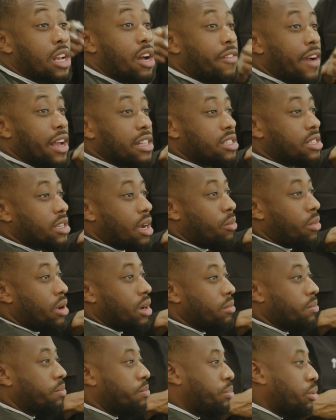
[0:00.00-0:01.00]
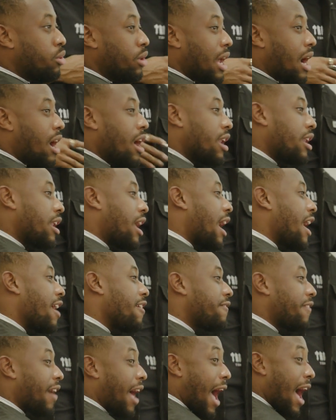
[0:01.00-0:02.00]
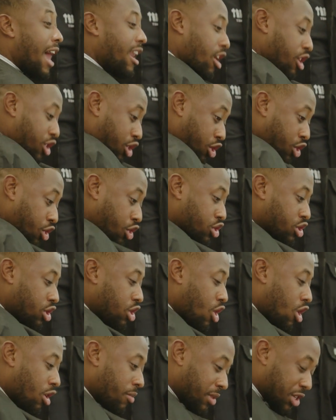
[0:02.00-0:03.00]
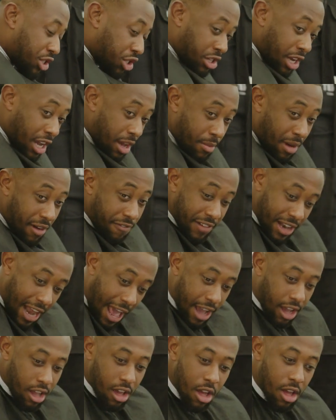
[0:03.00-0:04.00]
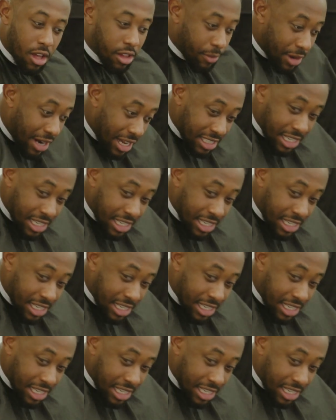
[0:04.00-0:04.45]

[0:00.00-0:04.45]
I've had someone pull out a knife and a huge long machete in my face. Like, when I